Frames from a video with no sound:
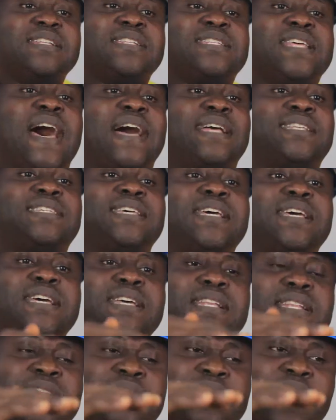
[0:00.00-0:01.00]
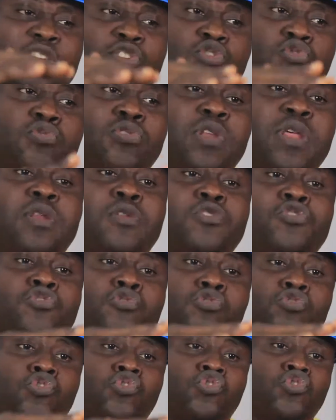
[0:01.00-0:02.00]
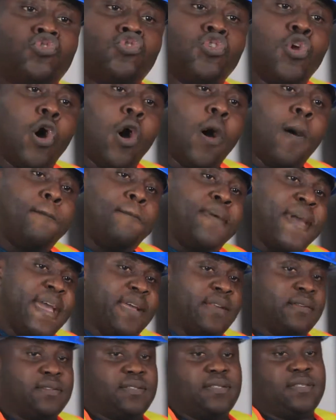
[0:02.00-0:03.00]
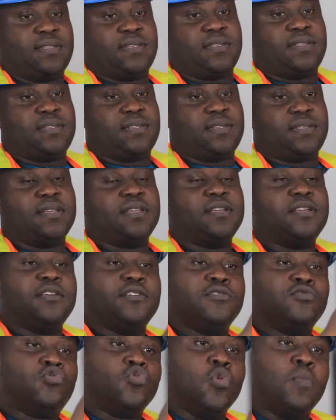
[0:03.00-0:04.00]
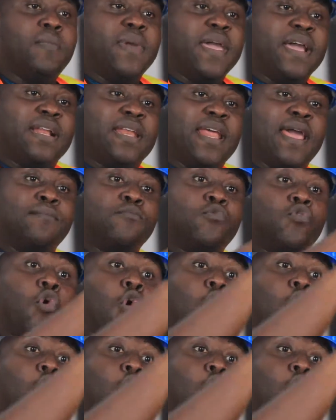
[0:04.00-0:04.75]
that they should use slow vents to make them